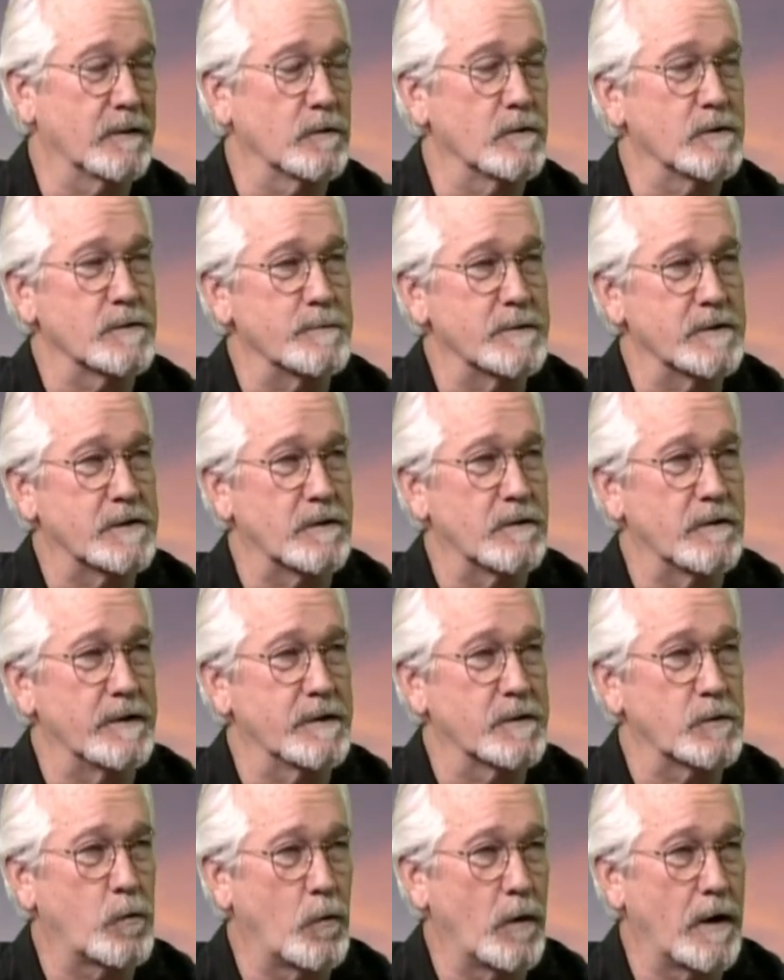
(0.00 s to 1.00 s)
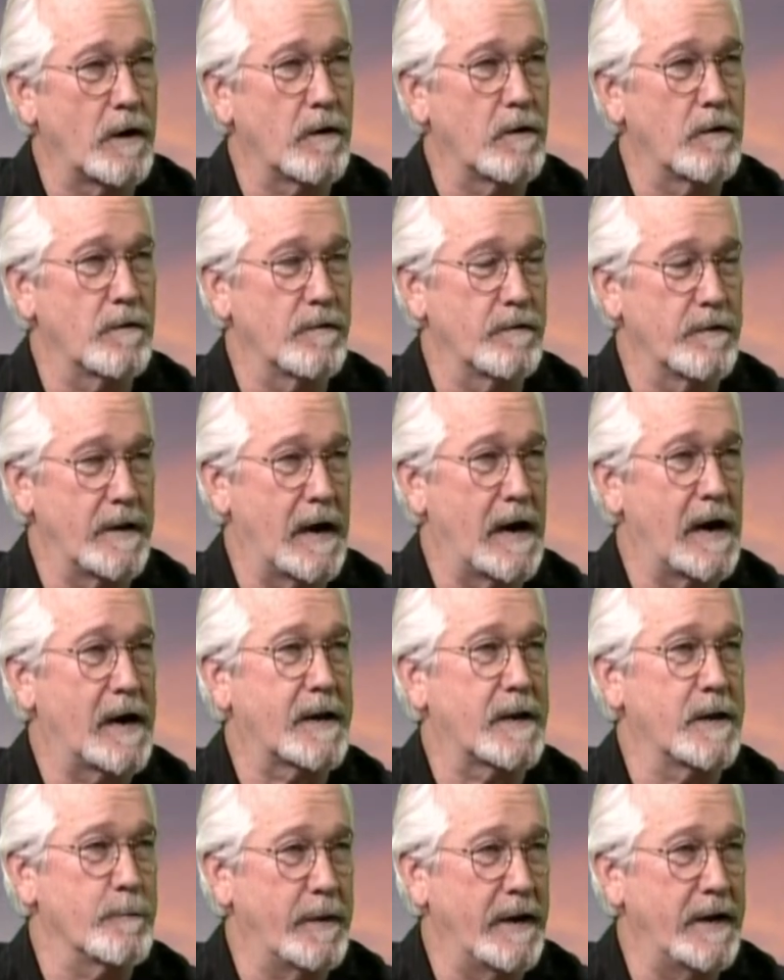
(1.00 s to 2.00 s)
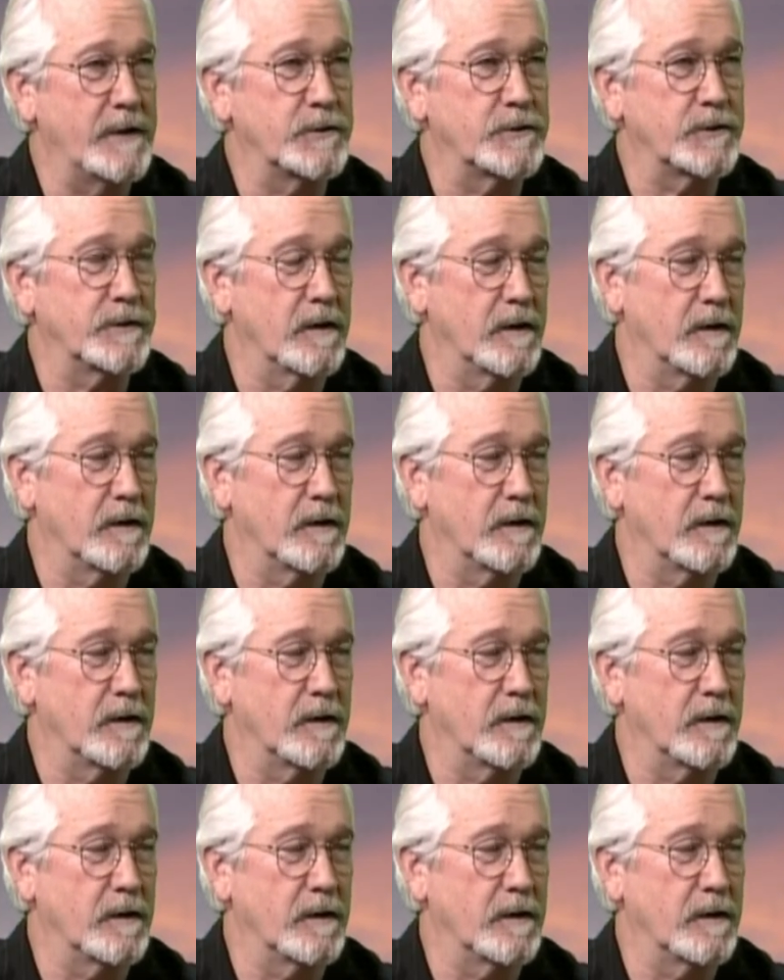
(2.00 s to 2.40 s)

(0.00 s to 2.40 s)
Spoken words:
Louis, Missouri is where the occupation